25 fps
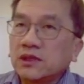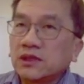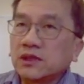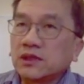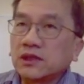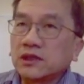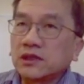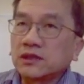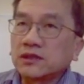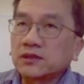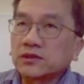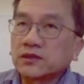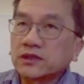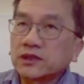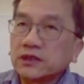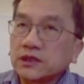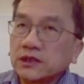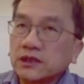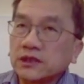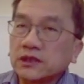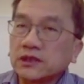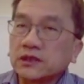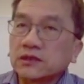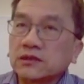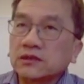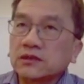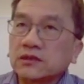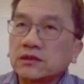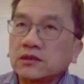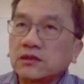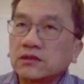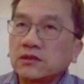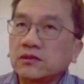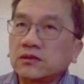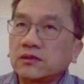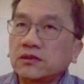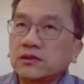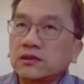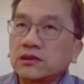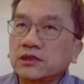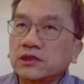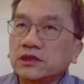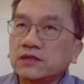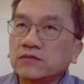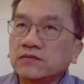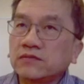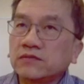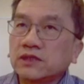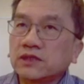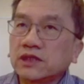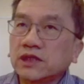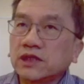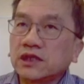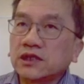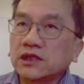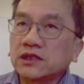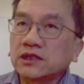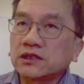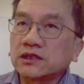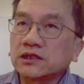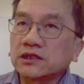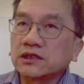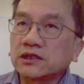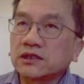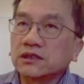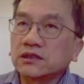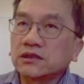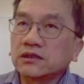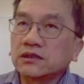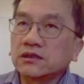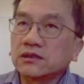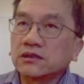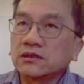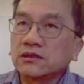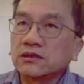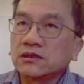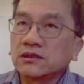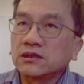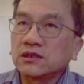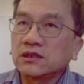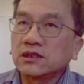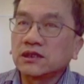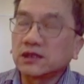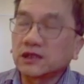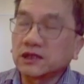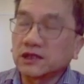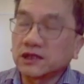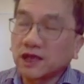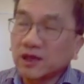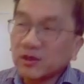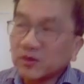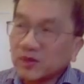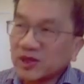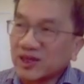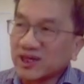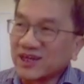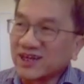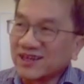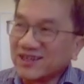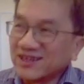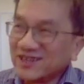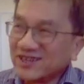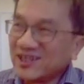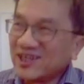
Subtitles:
20s, or even anything academic,